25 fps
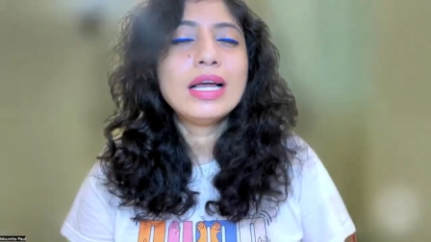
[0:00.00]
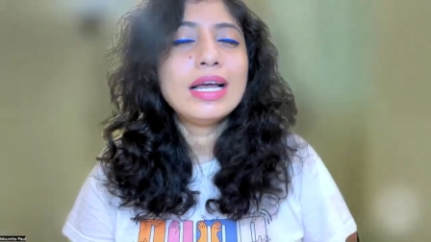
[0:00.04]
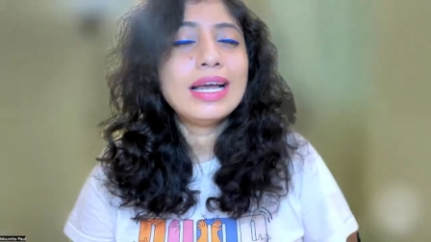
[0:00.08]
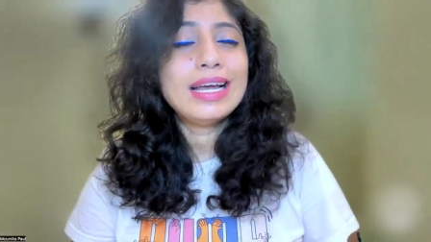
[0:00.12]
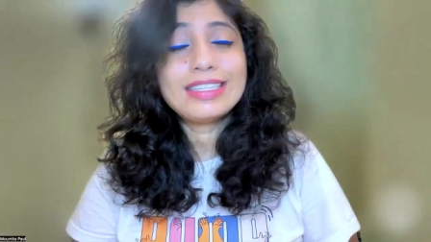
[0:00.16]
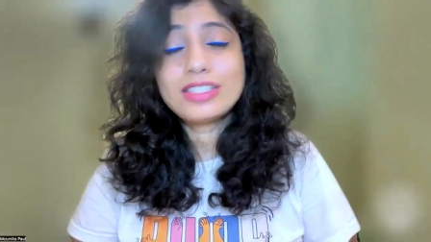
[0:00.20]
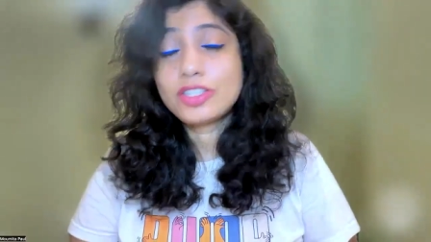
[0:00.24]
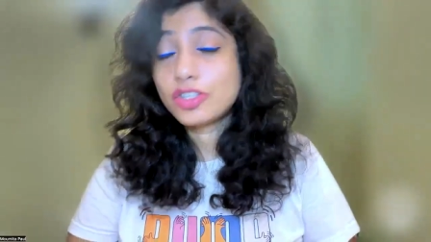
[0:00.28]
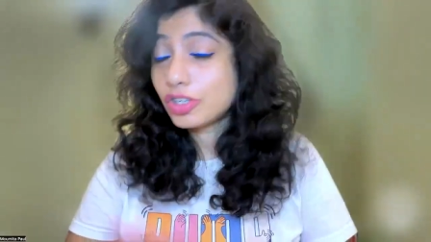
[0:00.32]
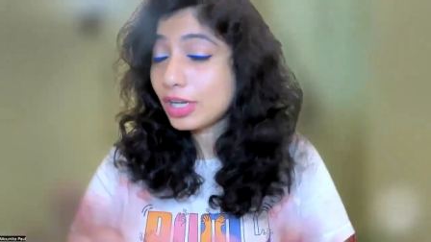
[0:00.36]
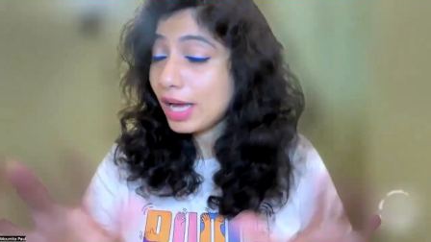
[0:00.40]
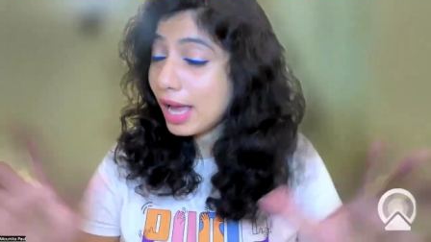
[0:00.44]

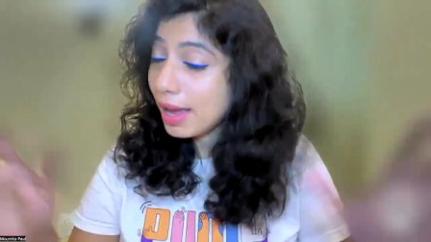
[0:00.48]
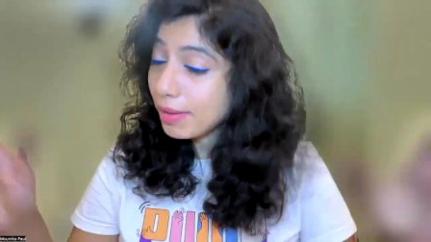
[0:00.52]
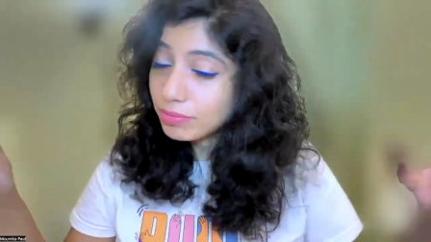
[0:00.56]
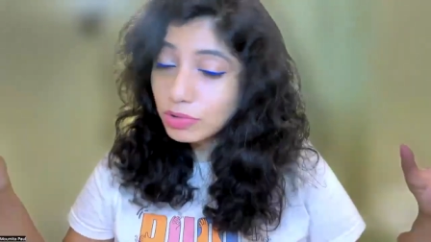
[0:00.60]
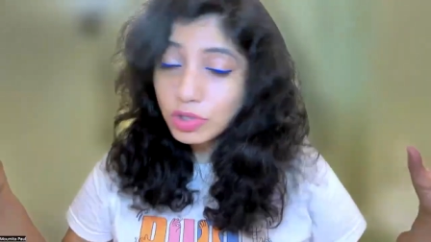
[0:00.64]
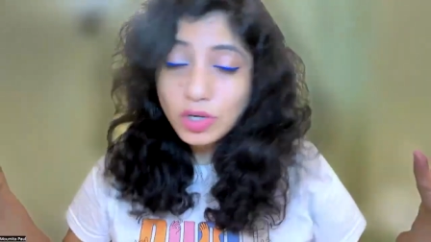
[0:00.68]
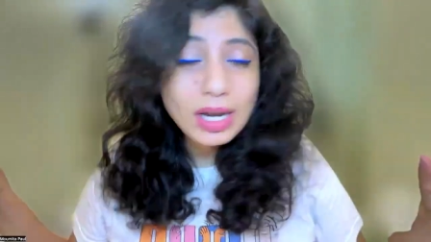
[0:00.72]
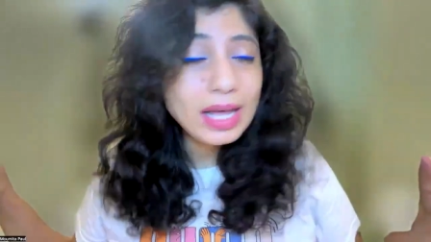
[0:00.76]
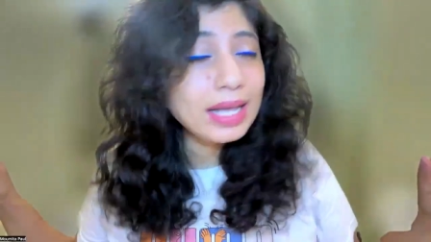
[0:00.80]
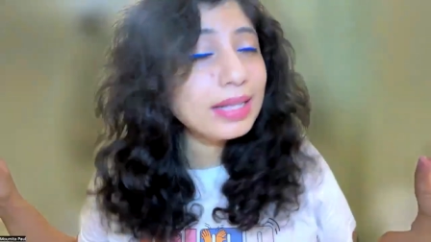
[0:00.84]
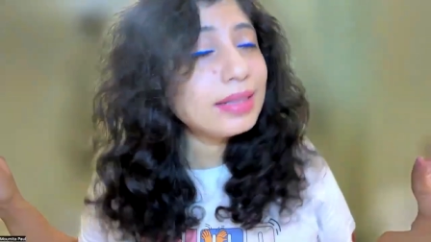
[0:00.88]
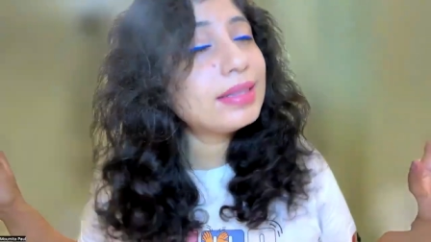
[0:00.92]
It's time
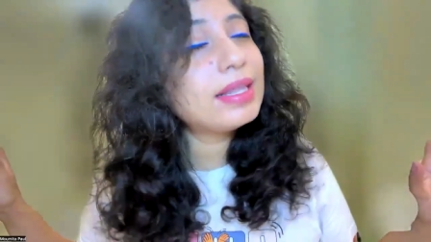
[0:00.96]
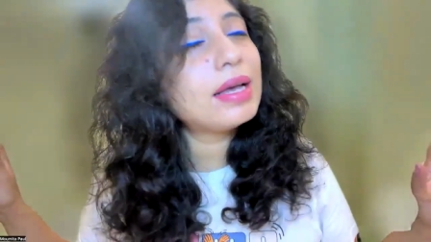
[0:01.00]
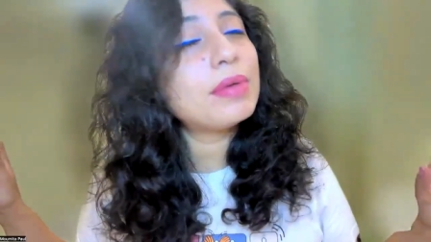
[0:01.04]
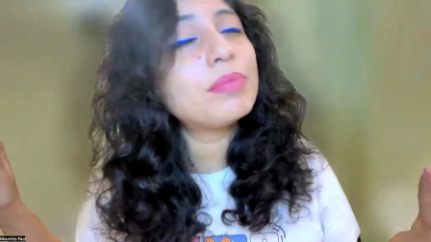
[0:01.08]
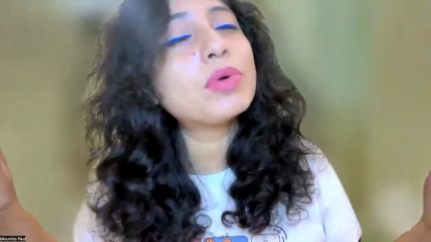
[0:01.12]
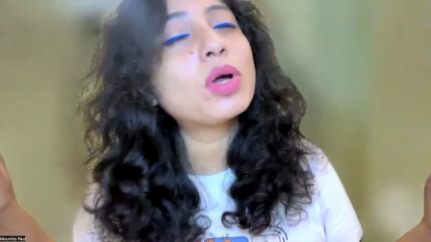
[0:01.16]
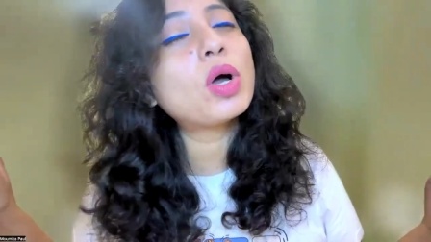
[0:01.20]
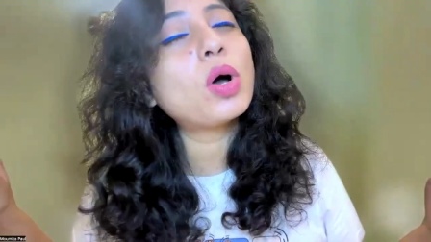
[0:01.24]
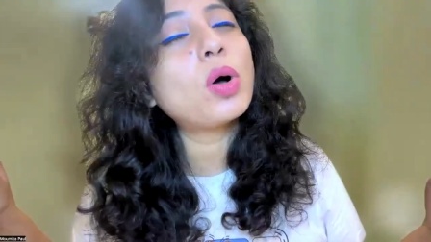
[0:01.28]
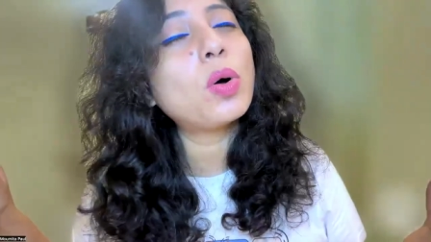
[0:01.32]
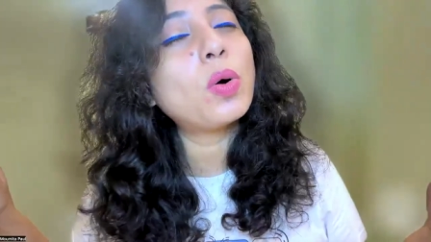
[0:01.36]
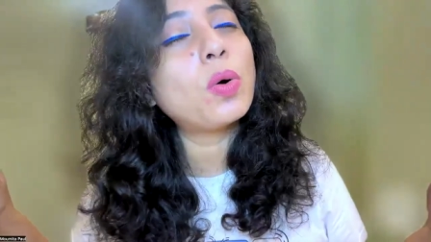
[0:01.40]
to let
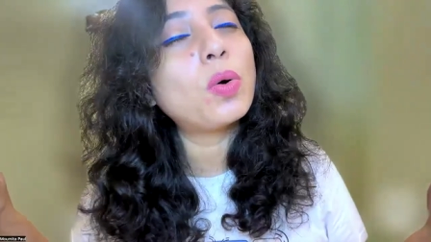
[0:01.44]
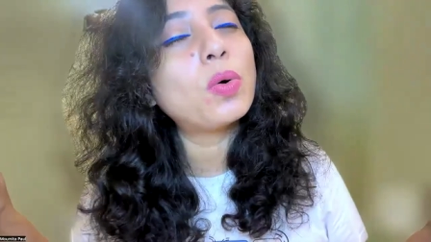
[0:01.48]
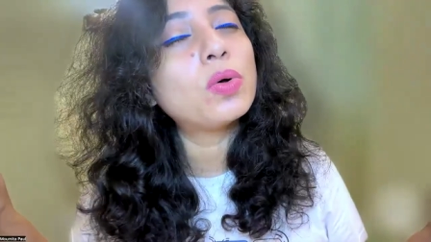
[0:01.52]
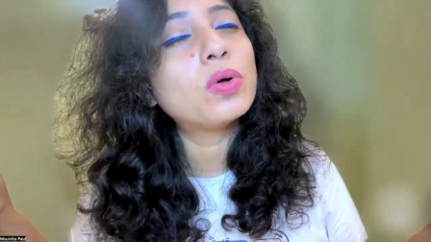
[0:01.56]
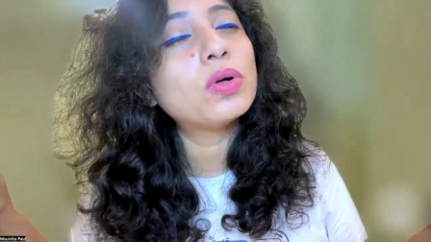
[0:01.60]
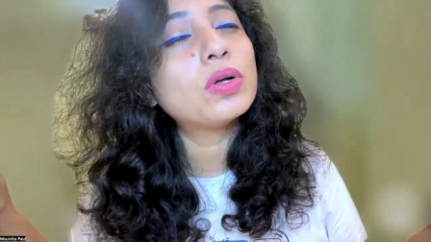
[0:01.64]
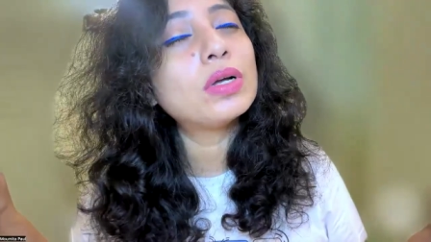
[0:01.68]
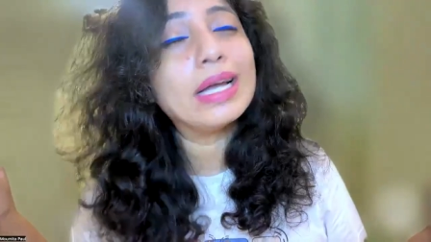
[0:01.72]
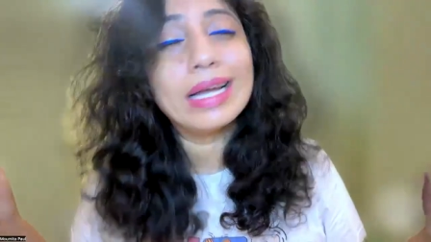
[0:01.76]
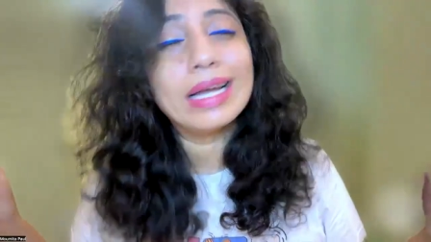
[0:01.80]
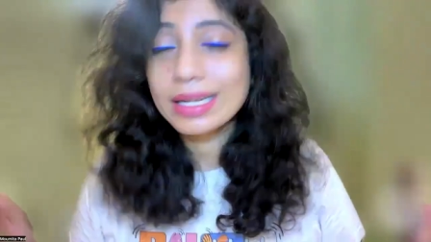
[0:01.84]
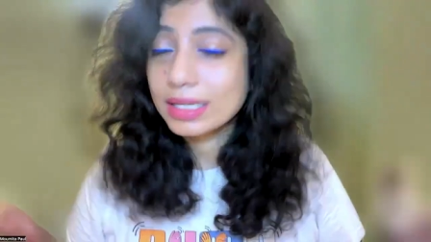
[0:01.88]
them go.
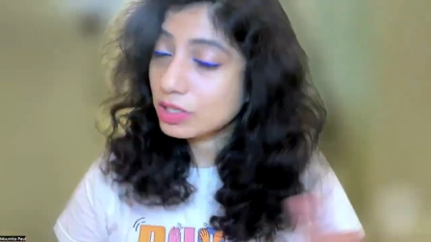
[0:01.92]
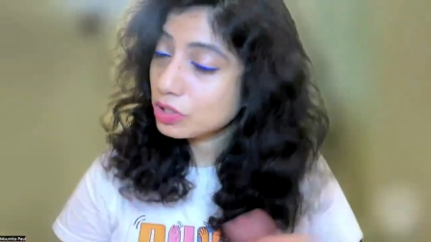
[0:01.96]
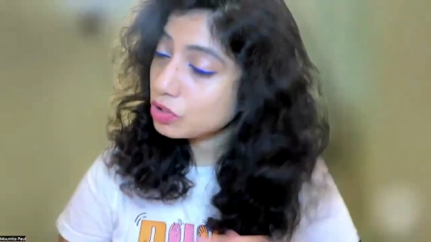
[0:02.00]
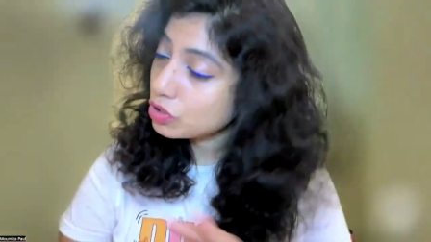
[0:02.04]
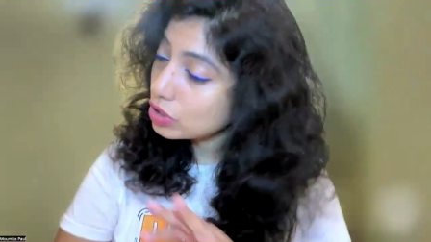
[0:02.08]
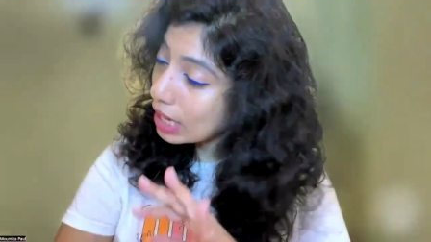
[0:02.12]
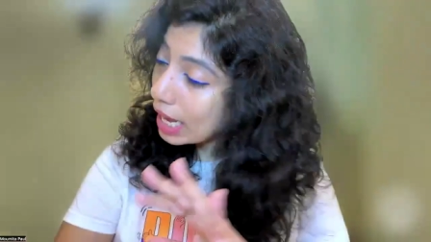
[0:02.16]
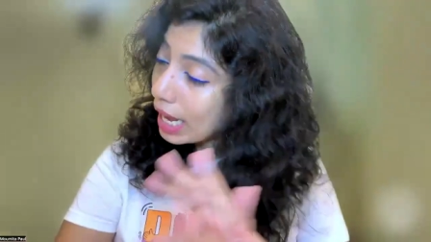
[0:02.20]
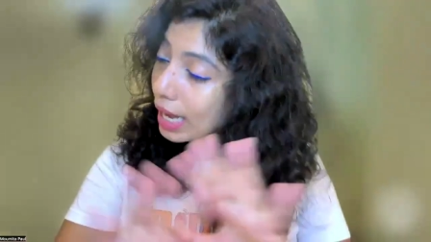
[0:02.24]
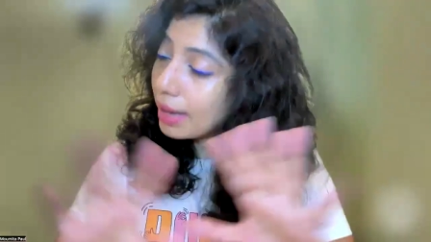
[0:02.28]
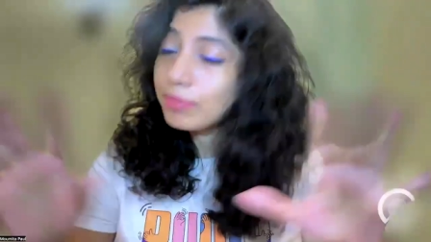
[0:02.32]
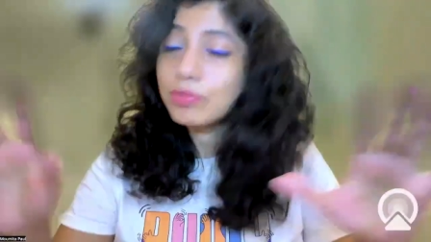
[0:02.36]
It's
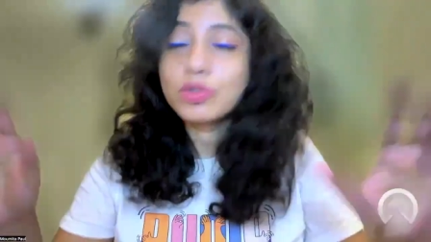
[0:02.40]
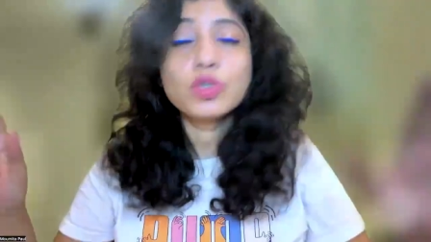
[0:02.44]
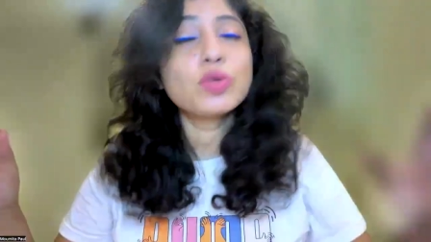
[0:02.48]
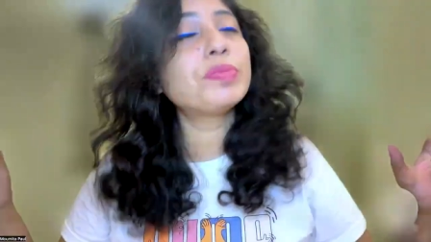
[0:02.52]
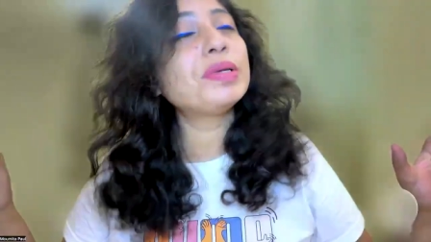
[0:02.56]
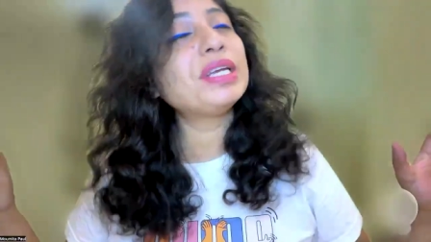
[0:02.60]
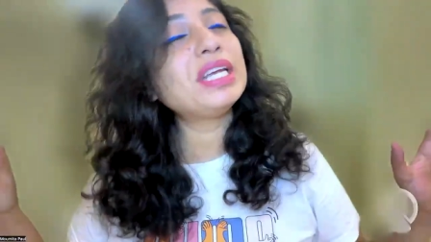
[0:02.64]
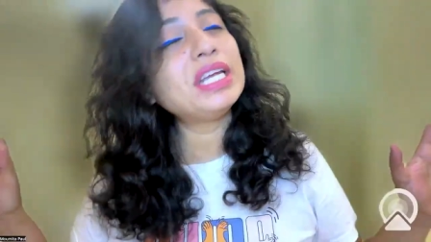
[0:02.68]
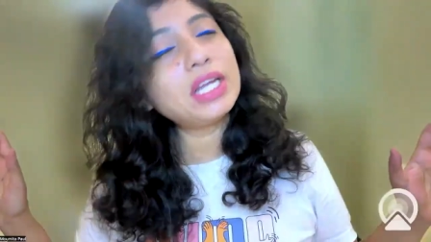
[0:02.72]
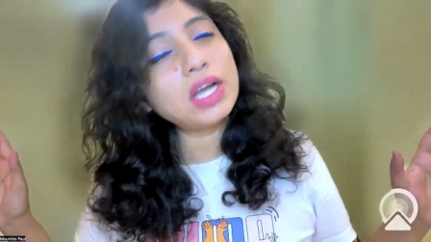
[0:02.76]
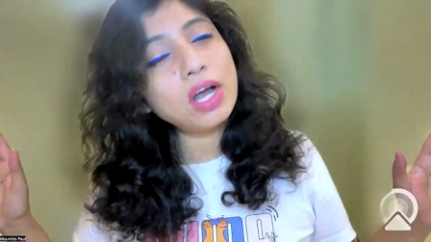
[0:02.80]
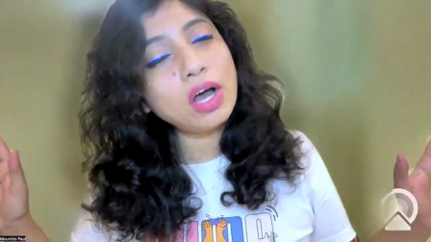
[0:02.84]
time to
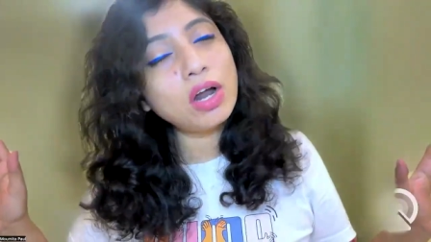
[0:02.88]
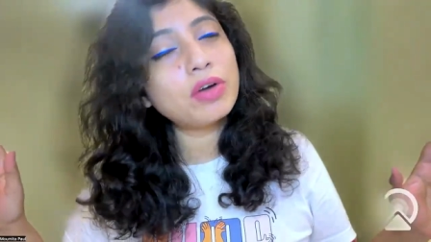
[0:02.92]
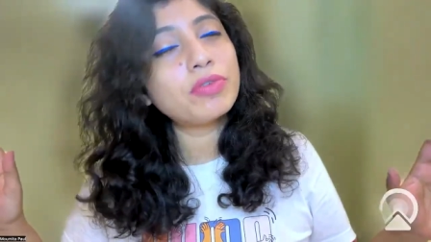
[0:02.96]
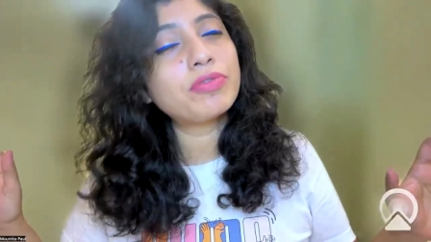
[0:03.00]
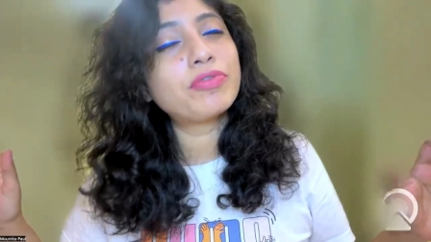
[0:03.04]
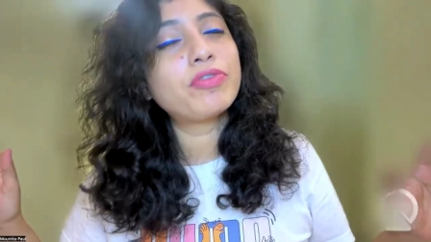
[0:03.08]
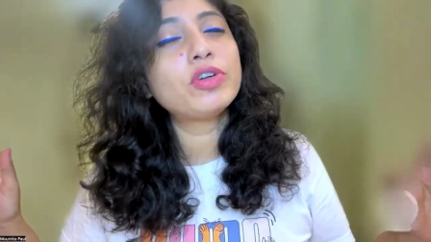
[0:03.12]
be your